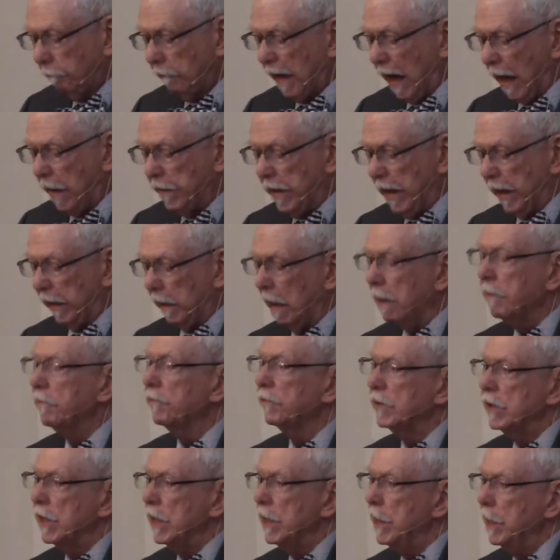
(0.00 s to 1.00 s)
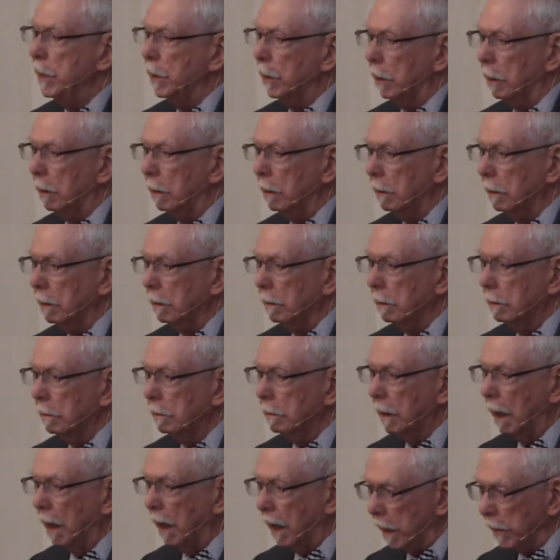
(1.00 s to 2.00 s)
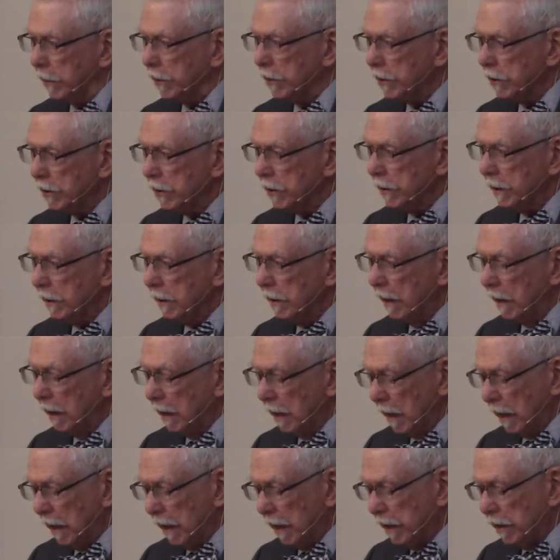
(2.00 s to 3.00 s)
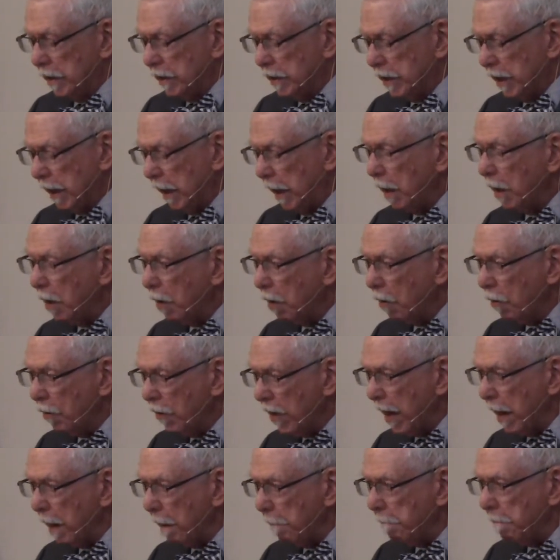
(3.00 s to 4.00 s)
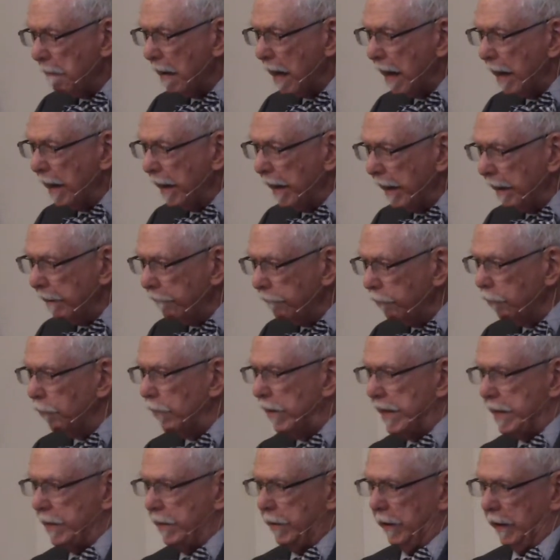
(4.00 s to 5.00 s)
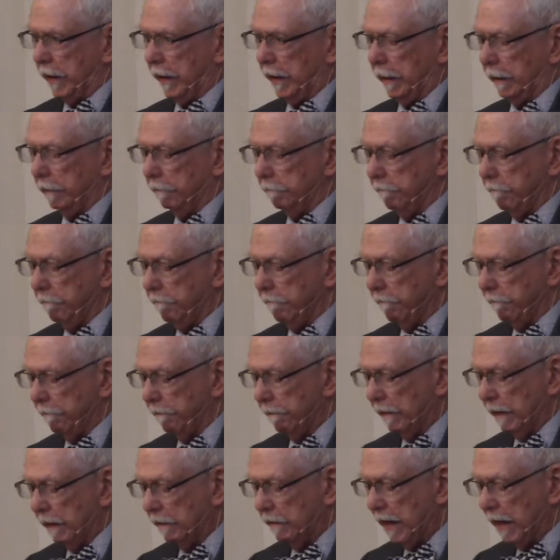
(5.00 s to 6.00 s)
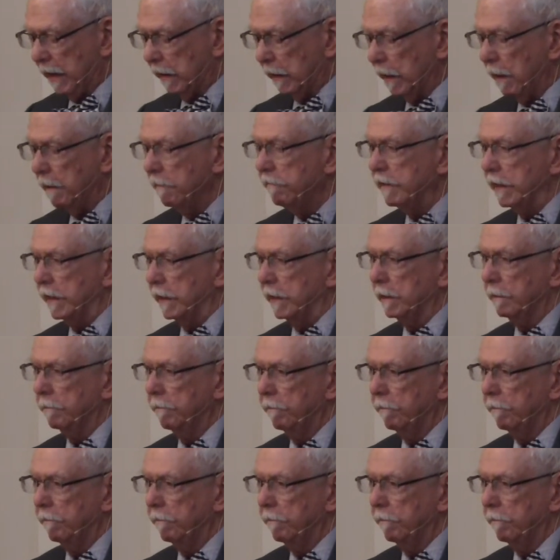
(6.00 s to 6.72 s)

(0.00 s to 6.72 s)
They love to hear us. Tell them everything. They love it.